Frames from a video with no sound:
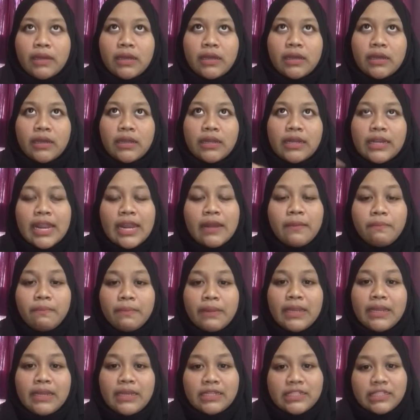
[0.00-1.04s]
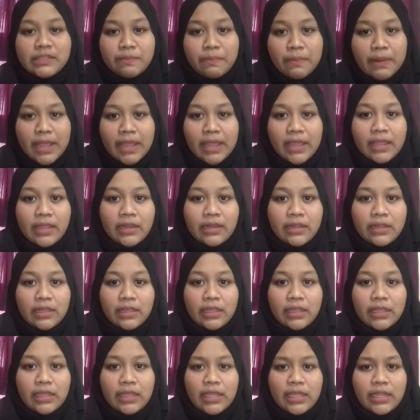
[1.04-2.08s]
then be displayed
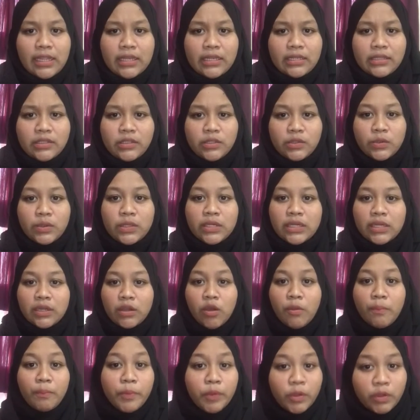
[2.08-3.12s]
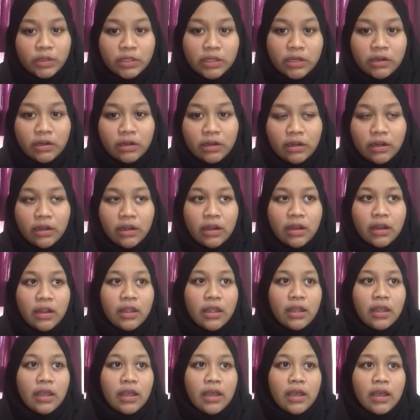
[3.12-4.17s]
into a computer
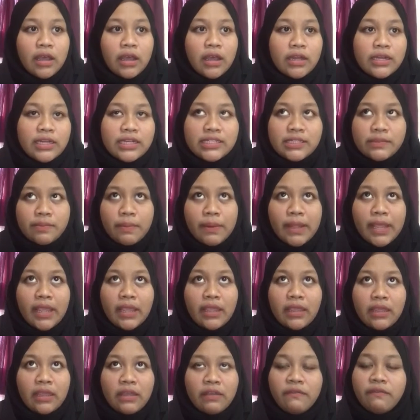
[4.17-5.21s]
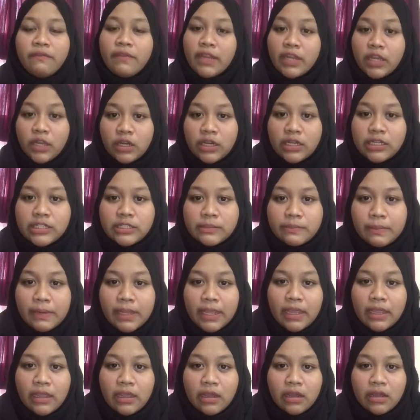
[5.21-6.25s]
display, video
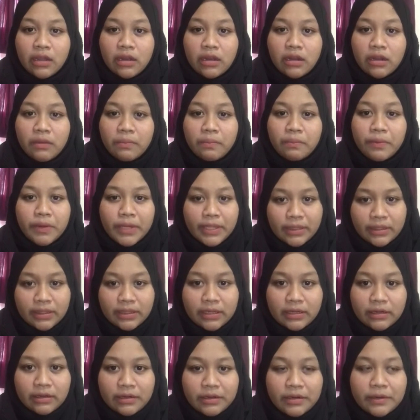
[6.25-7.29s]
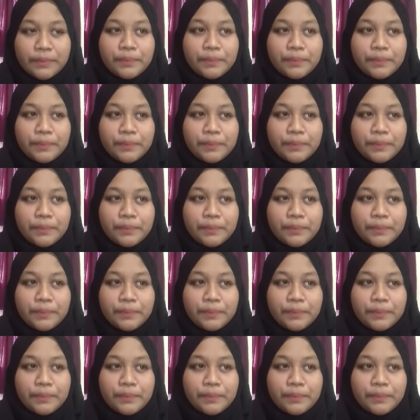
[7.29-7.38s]
display, or printer.